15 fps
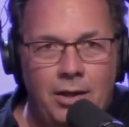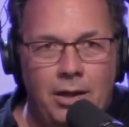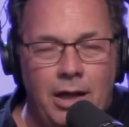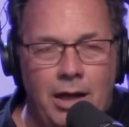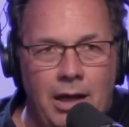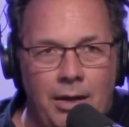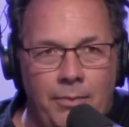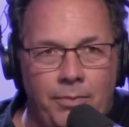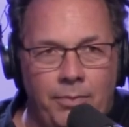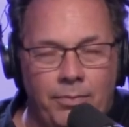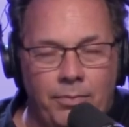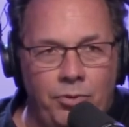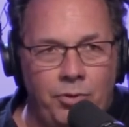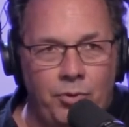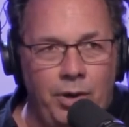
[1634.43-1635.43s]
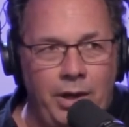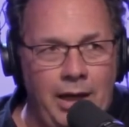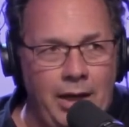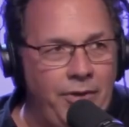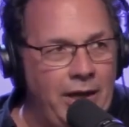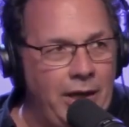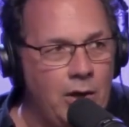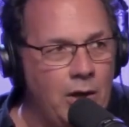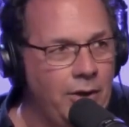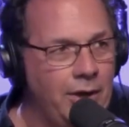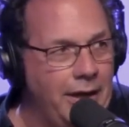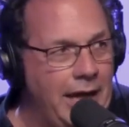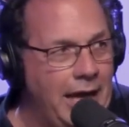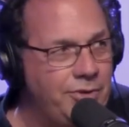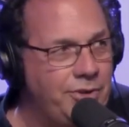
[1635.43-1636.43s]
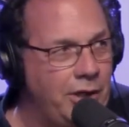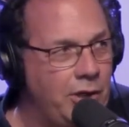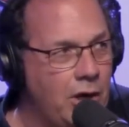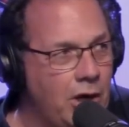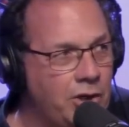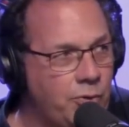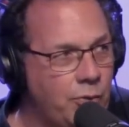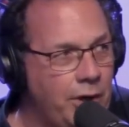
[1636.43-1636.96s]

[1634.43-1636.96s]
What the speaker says: all the Ganassi cars